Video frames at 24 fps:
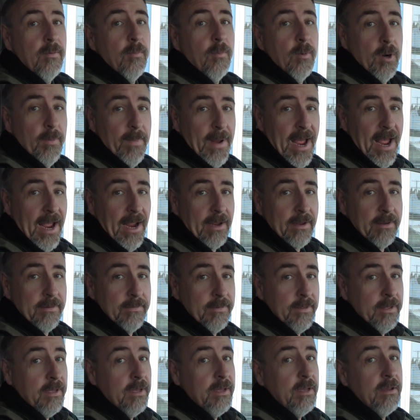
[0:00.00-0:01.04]
We're back.
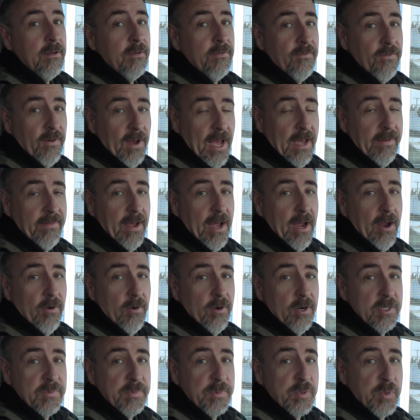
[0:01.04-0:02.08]
5
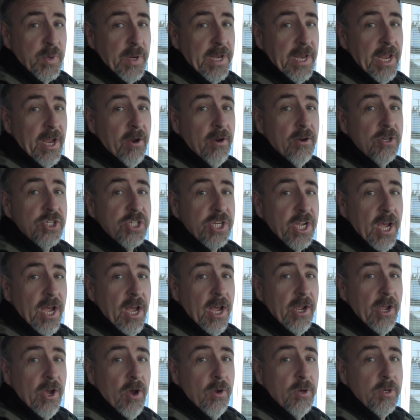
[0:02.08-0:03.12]
hours between here and
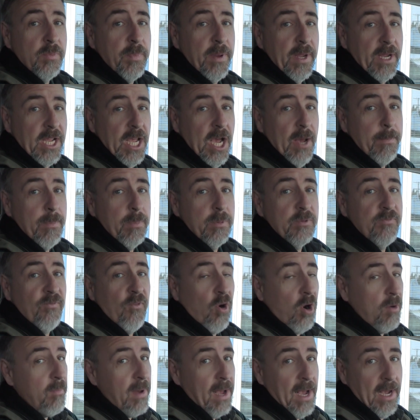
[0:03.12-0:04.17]
Chicago to pick up
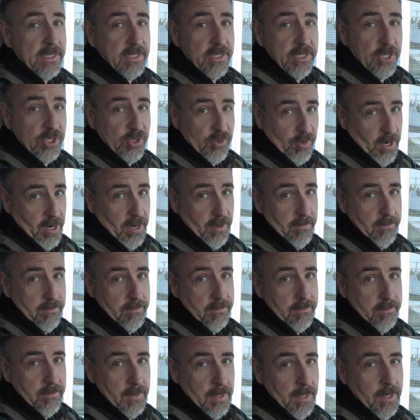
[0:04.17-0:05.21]
4 boxes of shrimp.
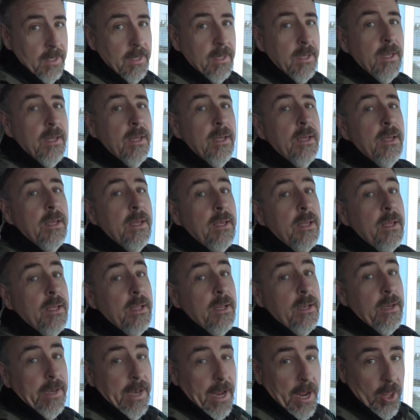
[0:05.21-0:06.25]

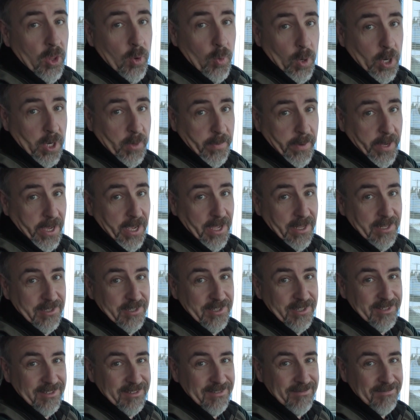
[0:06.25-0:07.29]
Now the work
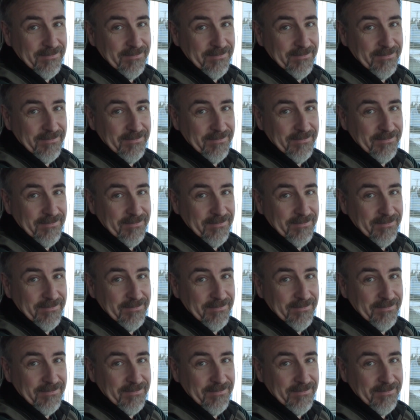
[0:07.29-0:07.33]
begins.